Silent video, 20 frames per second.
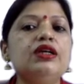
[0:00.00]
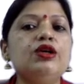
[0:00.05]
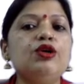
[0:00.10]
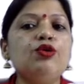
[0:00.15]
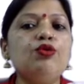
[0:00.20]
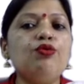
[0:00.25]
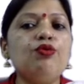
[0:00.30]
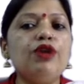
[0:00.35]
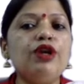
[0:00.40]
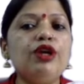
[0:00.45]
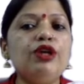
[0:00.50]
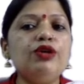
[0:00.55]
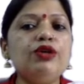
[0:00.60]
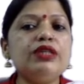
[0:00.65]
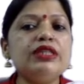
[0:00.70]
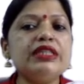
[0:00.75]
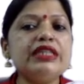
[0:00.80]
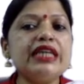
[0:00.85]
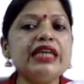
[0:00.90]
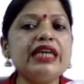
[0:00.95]
What do
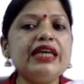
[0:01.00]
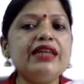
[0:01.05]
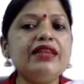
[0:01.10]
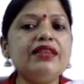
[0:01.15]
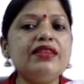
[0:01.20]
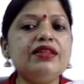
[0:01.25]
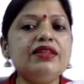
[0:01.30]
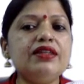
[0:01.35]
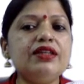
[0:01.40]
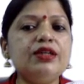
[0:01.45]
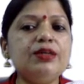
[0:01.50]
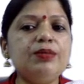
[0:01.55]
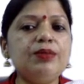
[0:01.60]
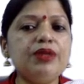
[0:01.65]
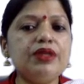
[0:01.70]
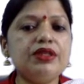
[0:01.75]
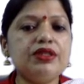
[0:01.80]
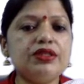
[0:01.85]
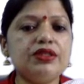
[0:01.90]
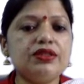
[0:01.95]
you see in third
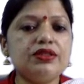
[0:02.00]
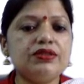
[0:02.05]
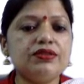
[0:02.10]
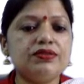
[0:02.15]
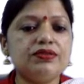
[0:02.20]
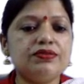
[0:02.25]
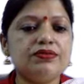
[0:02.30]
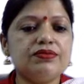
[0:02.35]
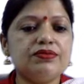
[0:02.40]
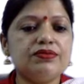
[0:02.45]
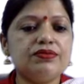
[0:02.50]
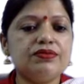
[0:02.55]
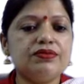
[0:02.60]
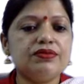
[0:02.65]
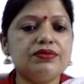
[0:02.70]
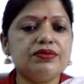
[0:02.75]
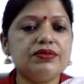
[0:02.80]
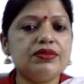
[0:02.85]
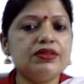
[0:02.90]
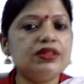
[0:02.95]
picture?
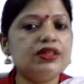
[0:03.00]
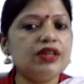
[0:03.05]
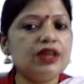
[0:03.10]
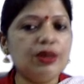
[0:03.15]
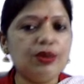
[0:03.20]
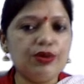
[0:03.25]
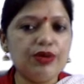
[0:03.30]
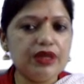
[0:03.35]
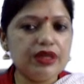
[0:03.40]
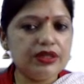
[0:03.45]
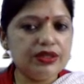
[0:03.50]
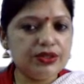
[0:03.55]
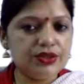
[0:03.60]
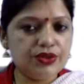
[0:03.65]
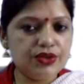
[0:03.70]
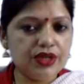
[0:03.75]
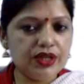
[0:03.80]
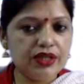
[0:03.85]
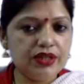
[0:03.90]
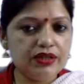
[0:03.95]
Crowded
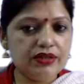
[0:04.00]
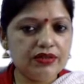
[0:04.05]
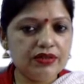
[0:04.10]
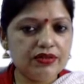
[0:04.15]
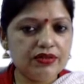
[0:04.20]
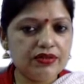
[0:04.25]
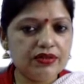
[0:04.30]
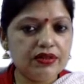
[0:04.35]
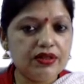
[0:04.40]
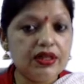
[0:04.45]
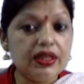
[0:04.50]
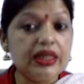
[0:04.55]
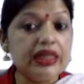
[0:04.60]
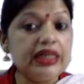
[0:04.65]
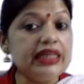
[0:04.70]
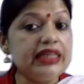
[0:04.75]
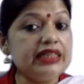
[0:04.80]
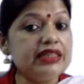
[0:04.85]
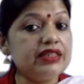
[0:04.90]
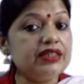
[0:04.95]
street?
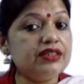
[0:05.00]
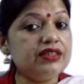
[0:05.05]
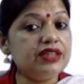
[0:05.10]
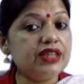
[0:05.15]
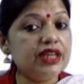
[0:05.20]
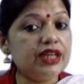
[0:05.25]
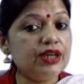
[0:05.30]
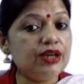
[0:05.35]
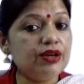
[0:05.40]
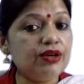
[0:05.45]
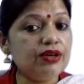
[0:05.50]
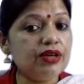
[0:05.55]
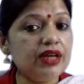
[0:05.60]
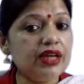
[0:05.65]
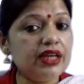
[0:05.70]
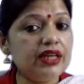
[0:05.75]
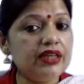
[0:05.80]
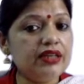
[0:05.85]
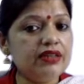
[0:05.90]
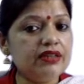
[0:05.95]
Is it day or
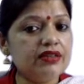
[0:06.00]
night?